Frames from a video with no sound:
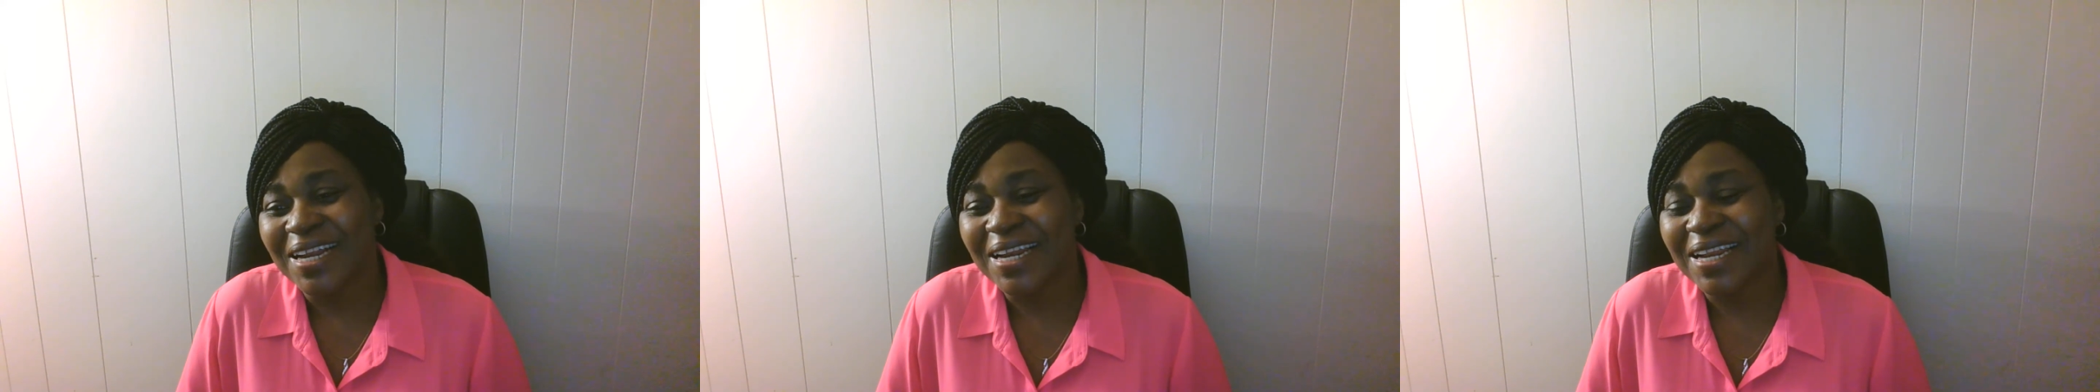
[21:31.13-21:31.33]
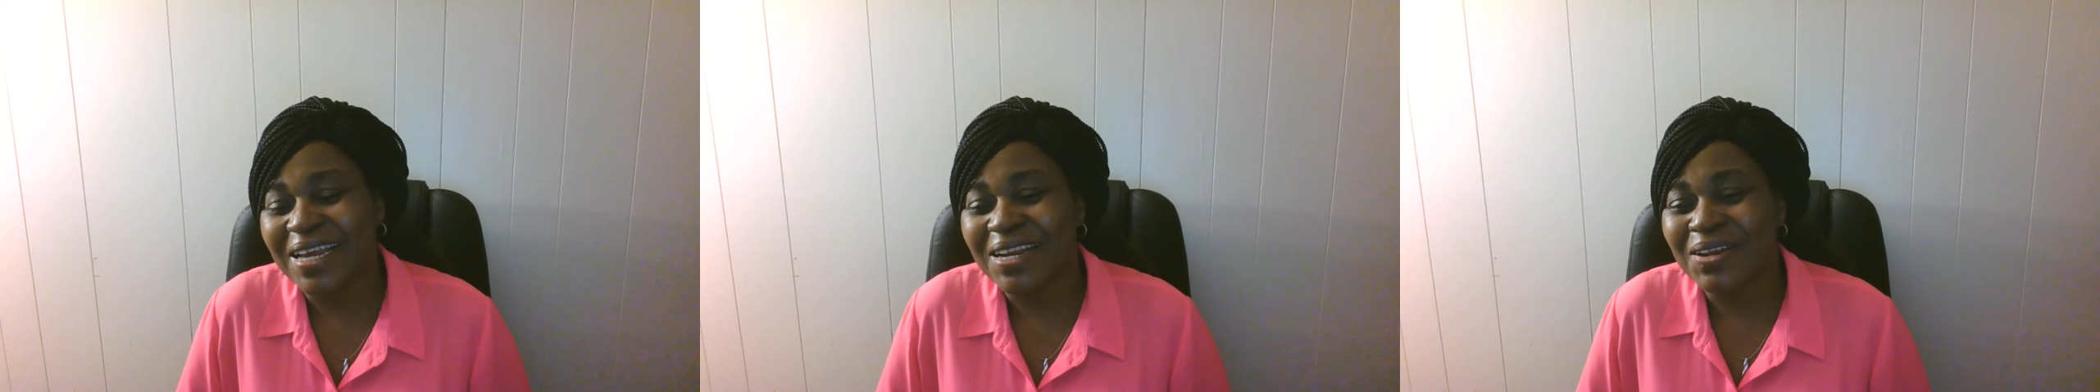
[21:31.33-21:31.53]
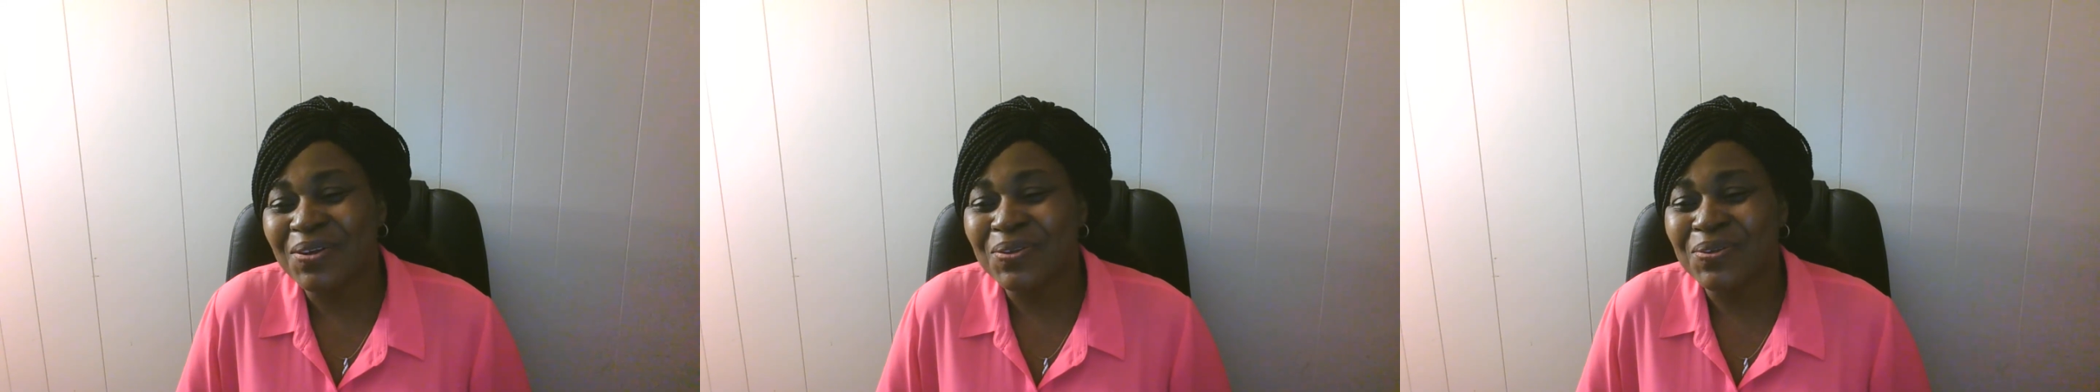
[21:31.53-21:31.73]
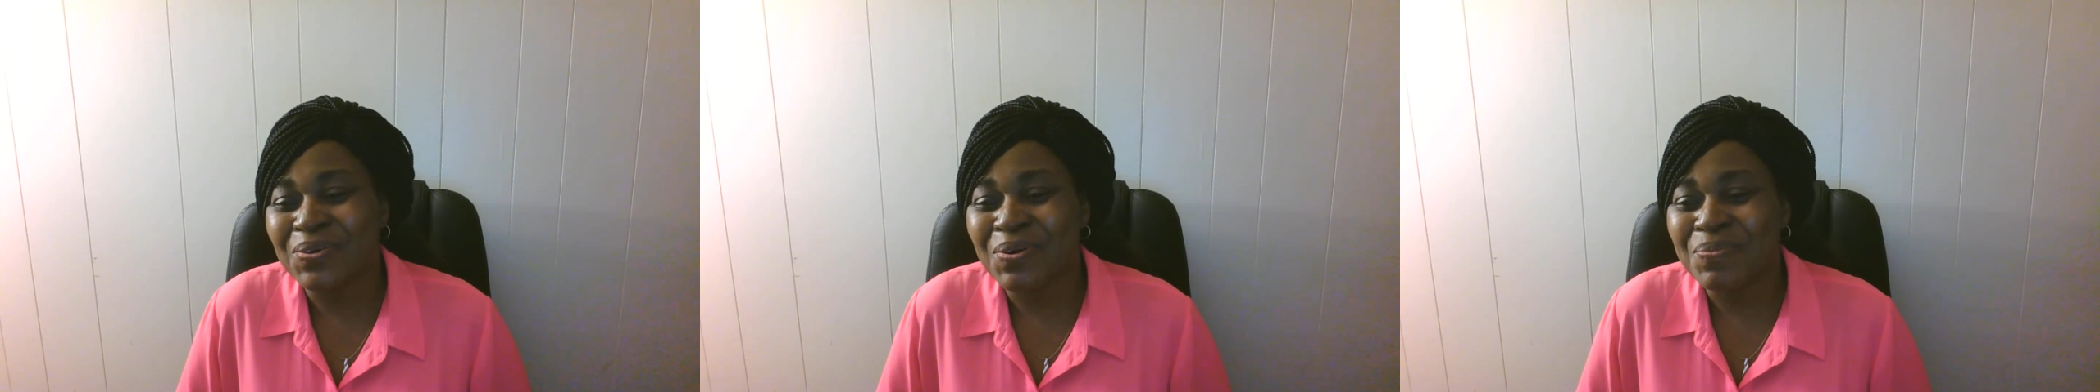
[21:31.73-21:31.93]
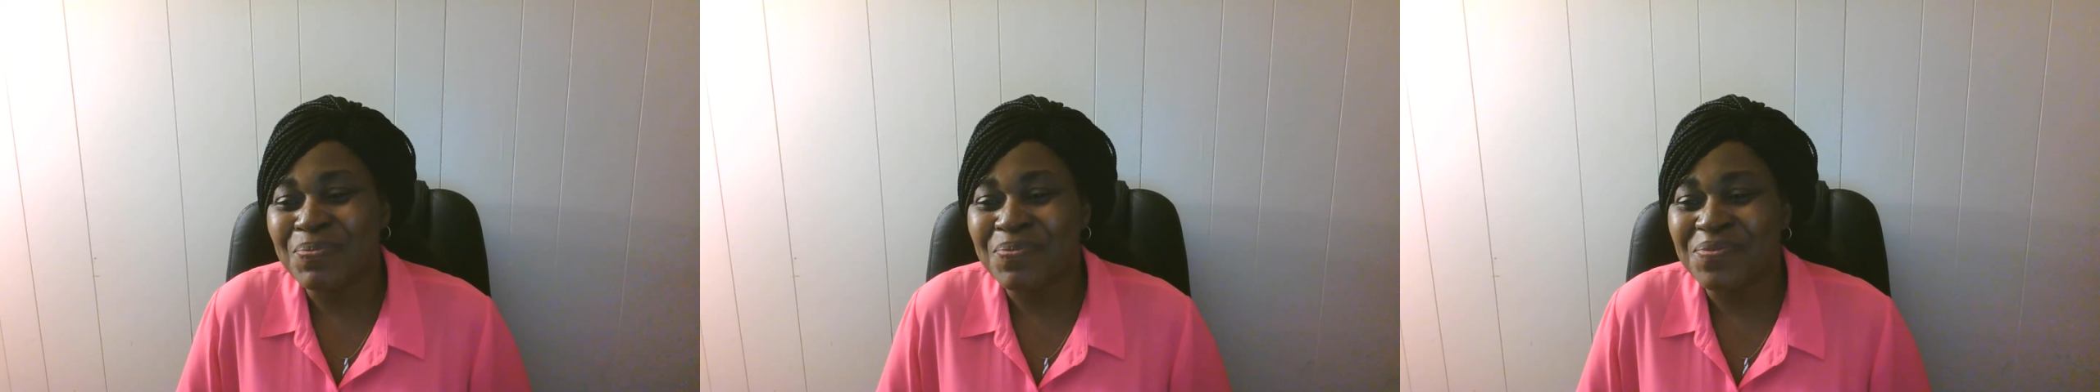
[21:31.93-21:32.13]
Let us
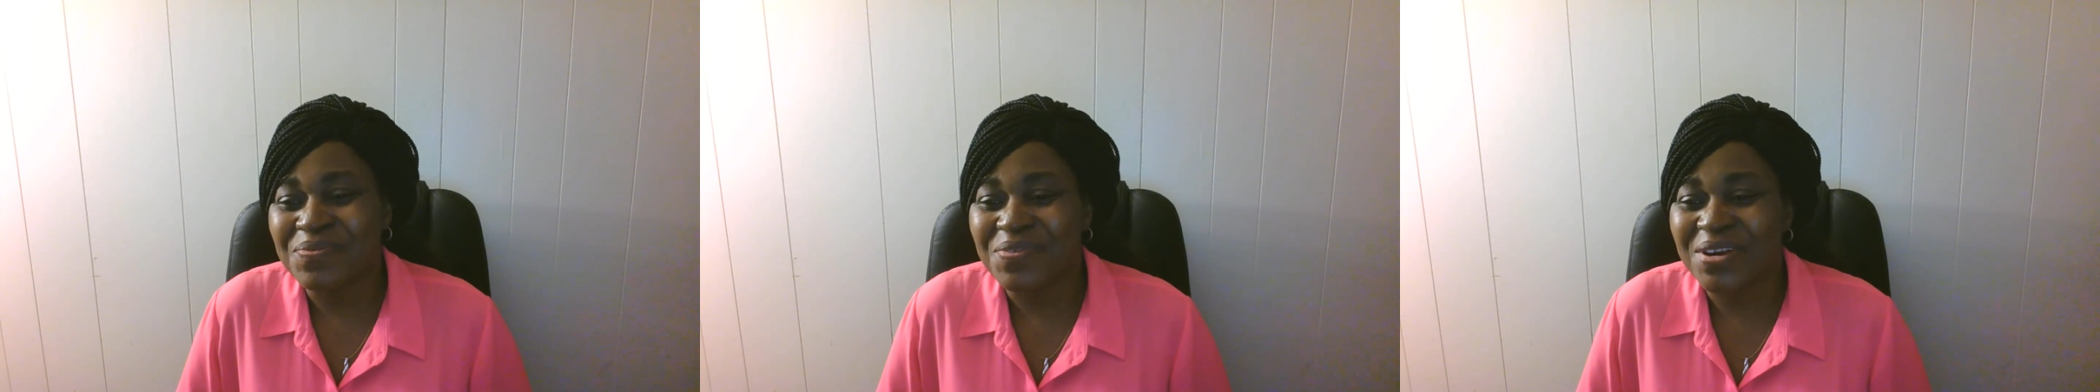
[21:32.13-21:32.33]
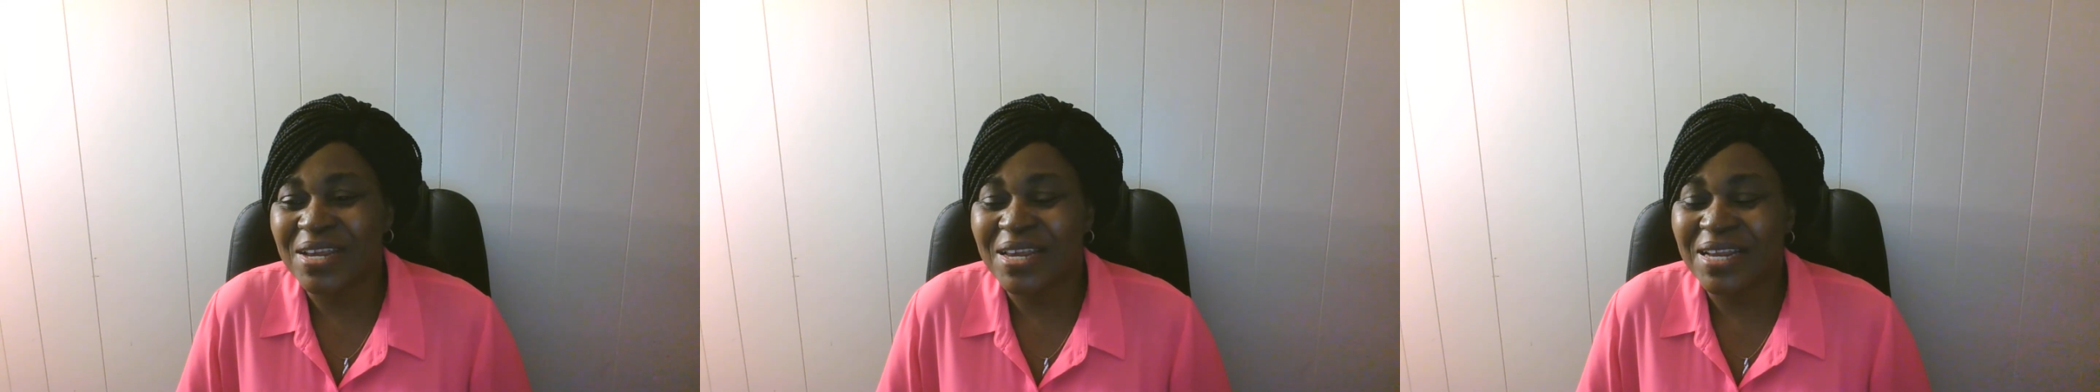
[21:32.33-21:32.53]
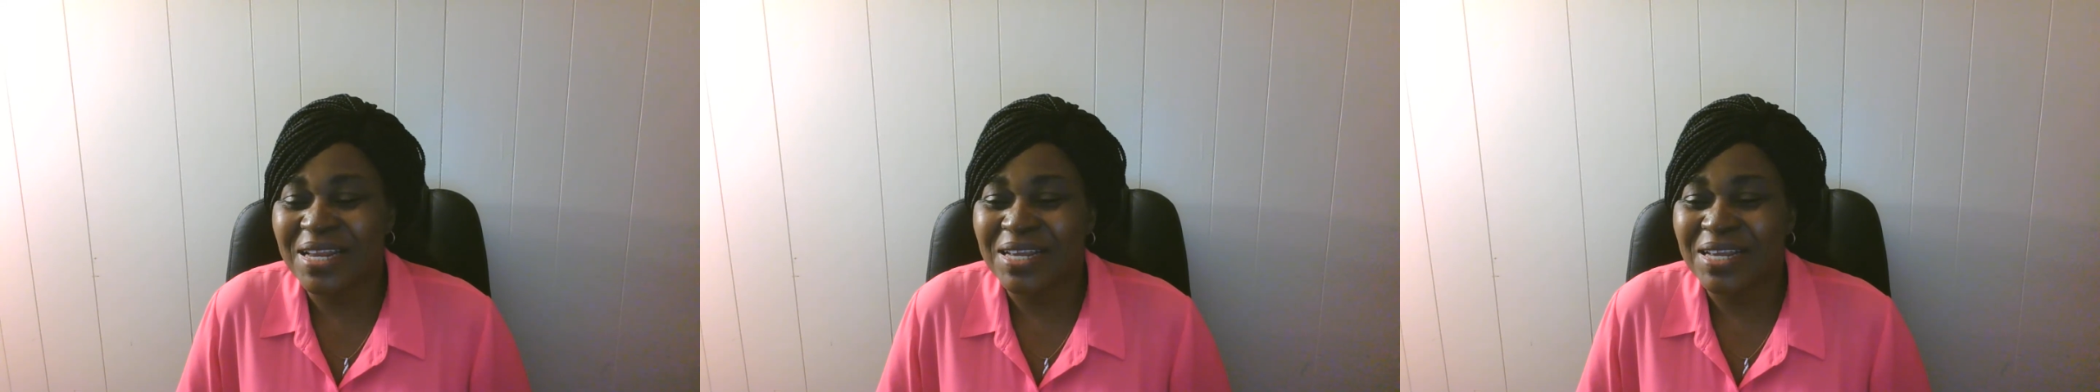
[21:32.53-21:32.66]
all pray,